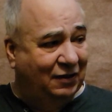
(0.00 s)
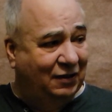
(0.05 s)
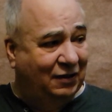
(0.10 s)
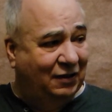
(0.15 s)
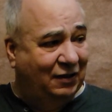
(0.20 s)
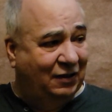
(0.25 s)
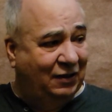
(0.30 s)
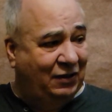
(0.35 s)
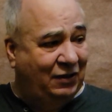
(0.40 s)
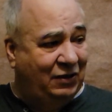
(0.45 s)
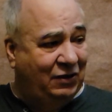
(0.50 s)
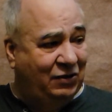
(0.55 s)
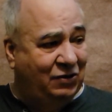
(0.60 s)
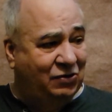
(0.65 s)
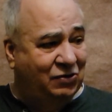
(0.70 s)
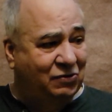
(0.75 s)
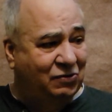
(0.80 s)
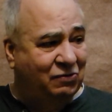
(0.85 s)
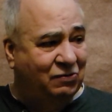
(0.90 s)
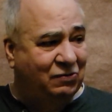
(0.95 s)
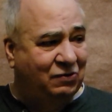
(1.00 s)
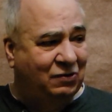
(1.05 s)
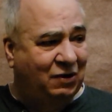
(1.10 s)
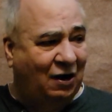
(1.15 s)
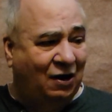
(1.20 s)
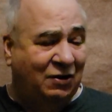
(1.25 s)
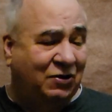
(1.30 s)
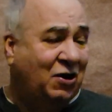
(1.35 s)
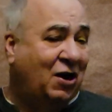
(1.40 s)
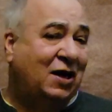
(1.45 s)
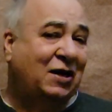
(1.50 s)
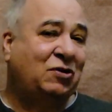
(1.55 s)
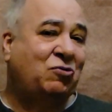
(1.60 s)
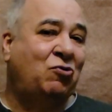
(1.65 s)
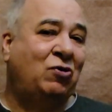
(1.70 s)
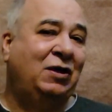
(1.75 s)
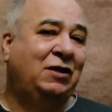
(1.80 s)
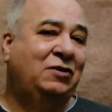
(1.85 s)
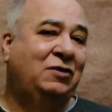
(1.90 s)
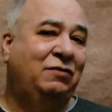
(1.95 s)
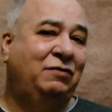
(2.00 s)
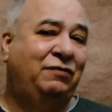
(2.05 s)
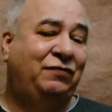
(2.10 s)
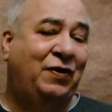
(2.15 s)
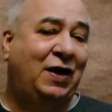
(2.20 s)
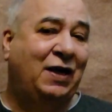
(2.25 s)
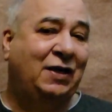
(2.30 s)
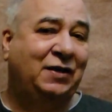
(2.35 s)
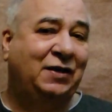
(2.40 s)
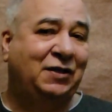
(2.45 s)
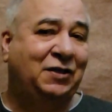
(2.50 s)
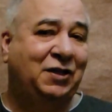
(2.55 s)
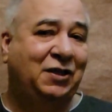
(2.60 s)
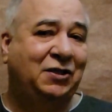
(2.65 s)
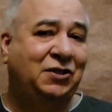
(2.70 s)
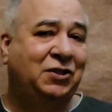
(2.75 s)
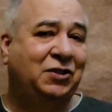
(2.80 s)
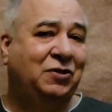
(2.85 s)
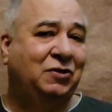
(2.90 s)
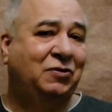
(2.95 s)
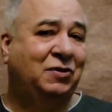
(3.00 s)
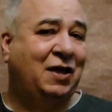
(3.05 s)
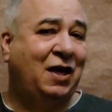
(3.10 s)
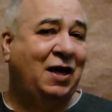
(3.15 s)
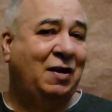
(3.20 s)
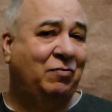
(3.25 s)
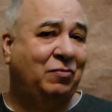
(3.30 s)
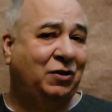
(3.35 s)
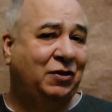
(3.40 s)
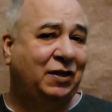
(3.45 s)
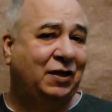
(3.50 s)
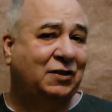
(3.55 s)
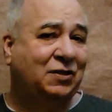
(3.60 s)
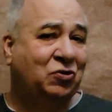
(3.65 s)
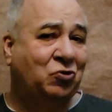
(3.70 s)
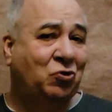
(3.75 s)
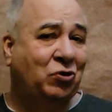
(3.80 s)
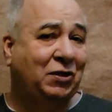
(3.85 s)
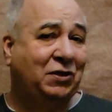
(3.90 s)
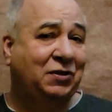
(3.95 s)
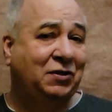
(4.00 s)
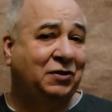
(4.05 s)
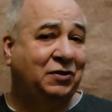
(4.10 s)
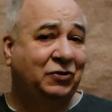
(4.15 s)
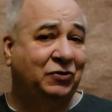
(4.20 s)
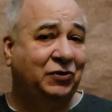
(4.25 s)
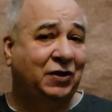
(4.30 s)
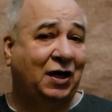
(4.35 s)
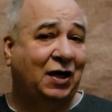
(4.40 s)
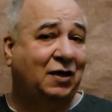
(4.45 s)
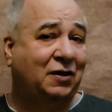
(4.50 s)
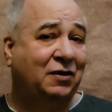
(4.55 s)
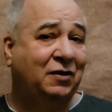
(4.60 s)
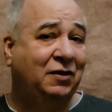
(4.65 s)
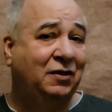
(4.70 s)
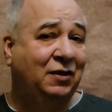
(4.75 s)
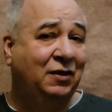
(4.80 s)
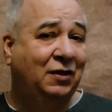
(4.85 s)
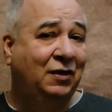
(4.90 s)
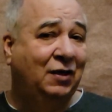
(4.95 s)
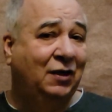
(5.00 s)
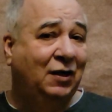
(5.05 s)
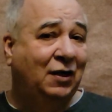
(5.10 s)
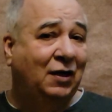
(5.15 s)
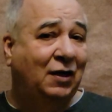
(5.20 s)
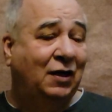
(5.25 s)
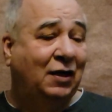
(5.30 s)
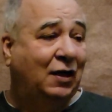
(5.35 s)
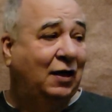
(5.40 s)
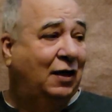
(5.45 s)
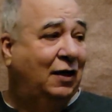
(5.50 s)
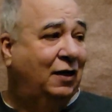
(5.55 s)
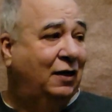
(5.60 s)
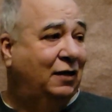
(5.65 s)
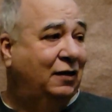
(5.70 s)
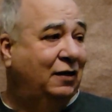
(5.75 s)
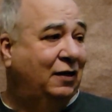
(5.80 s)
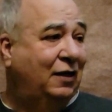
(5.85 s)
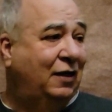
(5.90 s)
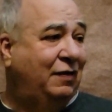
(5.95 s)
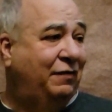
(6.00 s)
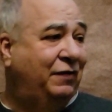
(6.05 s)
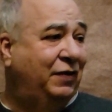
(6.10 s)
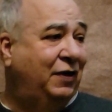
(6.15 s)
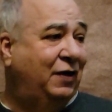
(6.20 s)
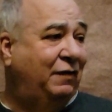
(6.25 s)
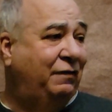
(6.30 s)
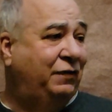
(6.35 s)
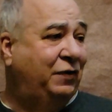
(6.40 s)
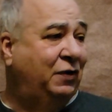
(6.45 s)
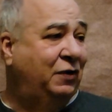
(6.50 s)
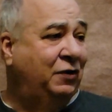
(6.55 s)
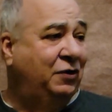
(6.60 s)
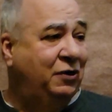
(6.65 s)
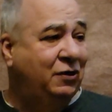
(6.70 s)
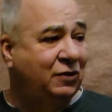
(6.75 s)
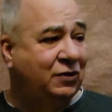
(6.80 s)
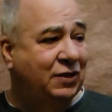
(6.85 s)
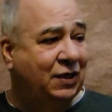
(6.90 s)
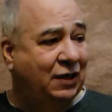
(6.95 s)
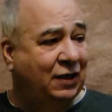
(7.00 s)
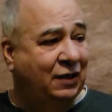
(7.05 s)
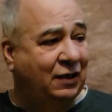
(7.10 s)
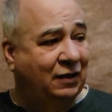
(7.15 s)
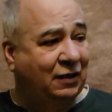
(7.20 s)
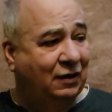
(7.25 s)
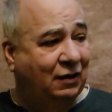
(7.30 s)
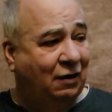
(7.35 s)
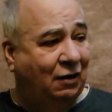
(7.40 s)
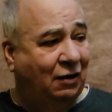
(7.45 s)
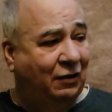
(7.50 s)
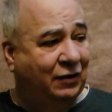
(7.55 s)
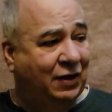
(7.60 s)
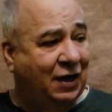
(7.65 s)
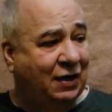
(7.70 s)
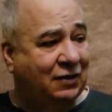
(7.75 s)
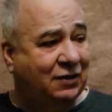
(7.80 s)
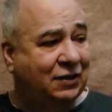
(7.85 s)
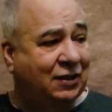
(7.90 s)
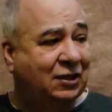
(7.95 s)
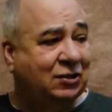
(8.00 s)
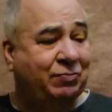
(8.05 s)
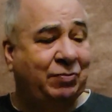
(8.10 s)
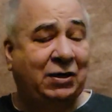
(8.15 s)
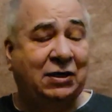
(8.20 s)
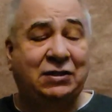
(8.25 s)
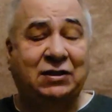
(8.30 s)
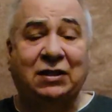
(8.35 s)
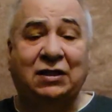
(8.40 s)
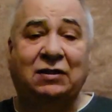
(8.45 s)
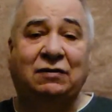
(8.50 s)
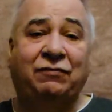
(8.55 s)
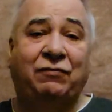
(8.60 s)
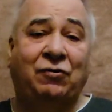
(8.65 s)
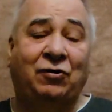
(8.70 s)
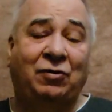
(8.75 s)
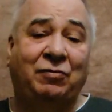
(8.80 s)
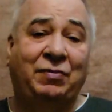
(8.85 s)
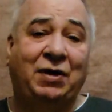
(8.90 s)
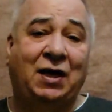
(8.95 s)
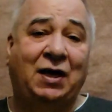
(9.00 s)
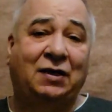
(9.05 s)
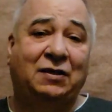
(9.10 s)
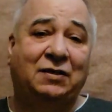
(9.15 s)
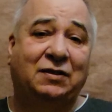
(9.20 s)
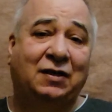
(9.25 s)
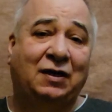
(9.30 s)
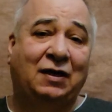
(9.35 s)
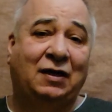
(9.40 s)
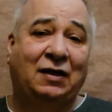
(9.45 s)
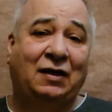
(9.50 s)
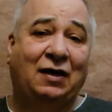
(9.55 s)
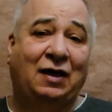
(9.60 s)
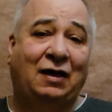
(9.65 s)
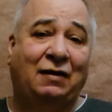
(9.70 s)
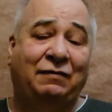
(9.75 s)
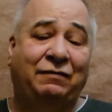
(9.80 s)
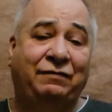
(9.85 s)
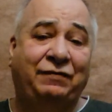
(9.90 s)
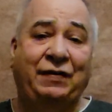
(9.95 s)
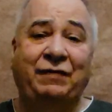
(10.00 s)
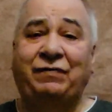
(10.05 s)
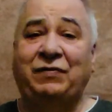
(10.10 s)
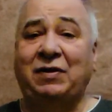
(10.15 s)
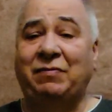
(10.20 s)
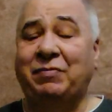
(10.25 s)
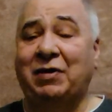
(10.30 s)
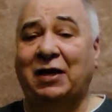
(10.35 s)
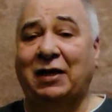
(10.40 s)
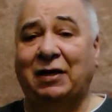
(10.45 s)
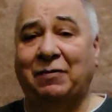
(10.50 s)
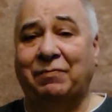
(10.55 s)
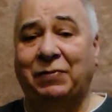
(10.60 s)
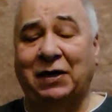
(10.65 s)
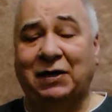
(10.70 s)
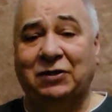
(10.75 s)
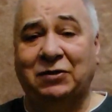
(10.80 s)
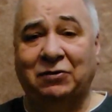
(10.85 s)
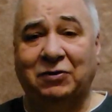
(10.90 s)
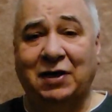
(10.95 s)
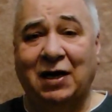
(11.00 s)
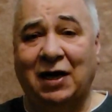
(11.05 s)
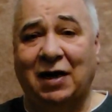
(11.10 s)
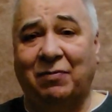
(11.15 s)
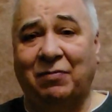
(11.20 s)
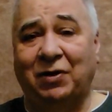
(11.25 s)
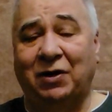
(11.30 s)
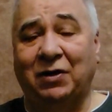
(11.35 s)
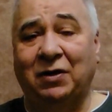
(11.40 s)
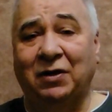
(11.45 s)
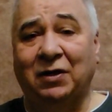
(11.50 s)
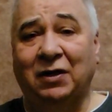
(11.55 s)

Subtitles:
You are not going to find a digital camera that's going to do that. Even if you're using on that 6x6 format a 50 megapixel camera,